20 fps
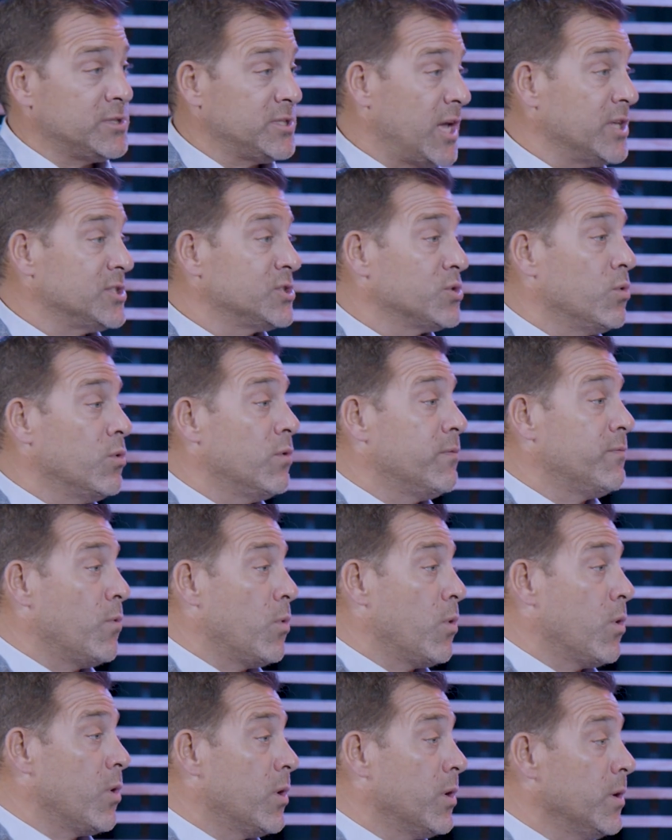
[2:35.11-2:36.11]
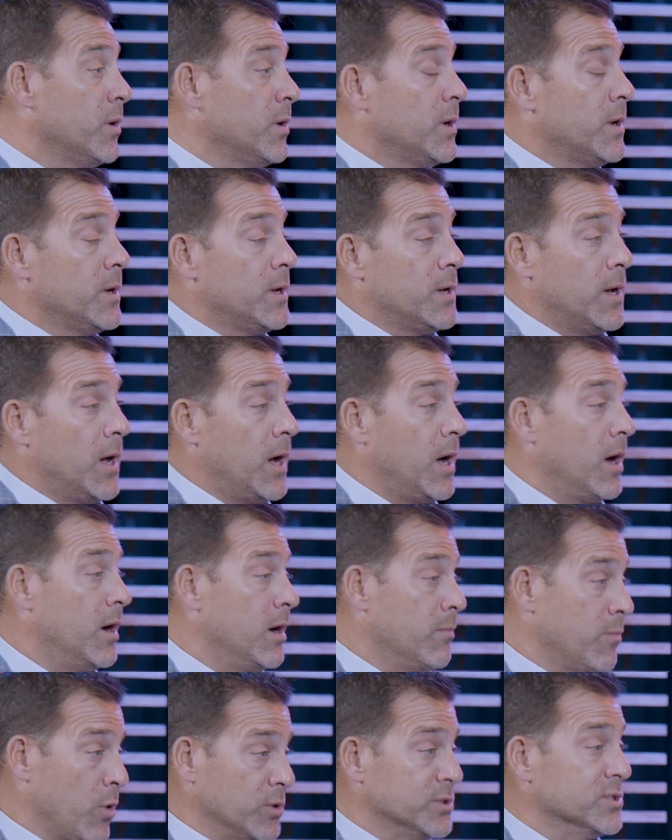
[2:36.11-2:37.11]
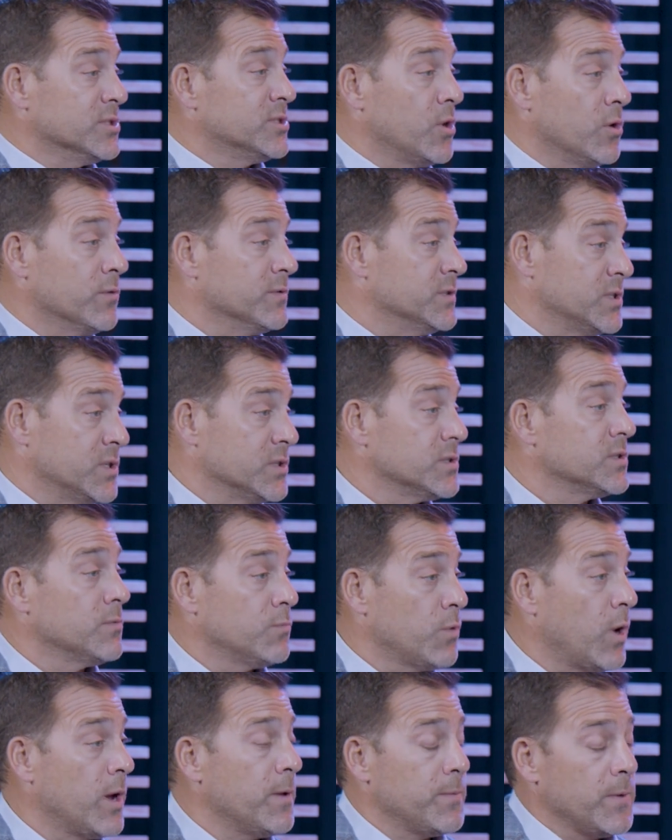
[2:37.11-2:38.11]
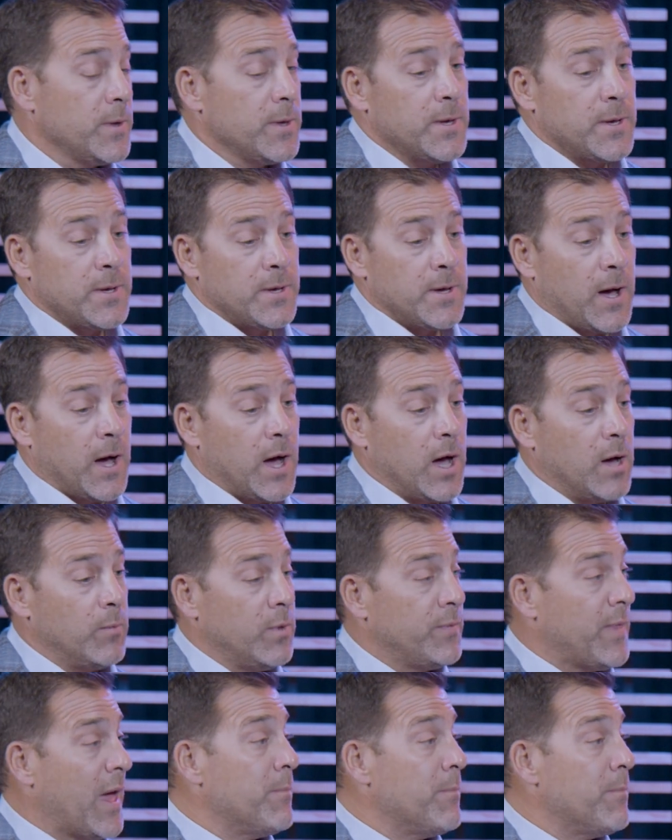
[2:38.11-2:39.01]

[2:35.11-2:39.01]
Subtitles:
And potential for emergent services, right?